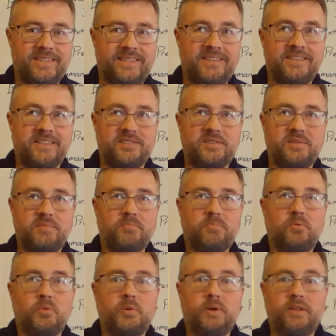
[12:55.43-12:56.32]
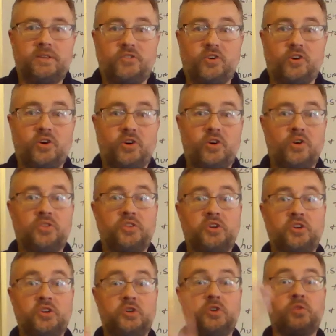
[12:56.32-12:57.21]
It doesn't point to all
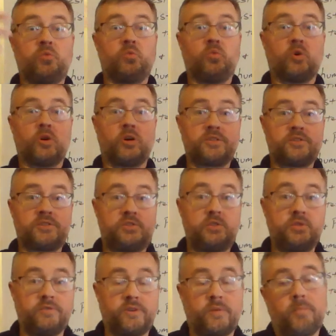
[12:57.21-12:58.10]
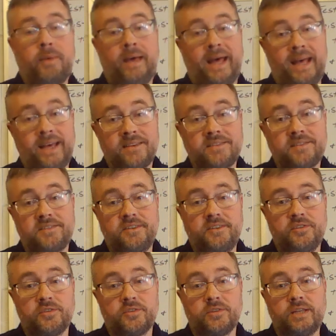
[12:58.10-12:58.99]
the good works you've amassed
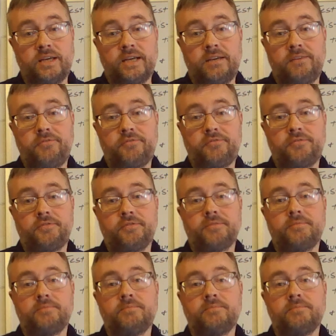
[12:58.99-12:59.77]
in your life.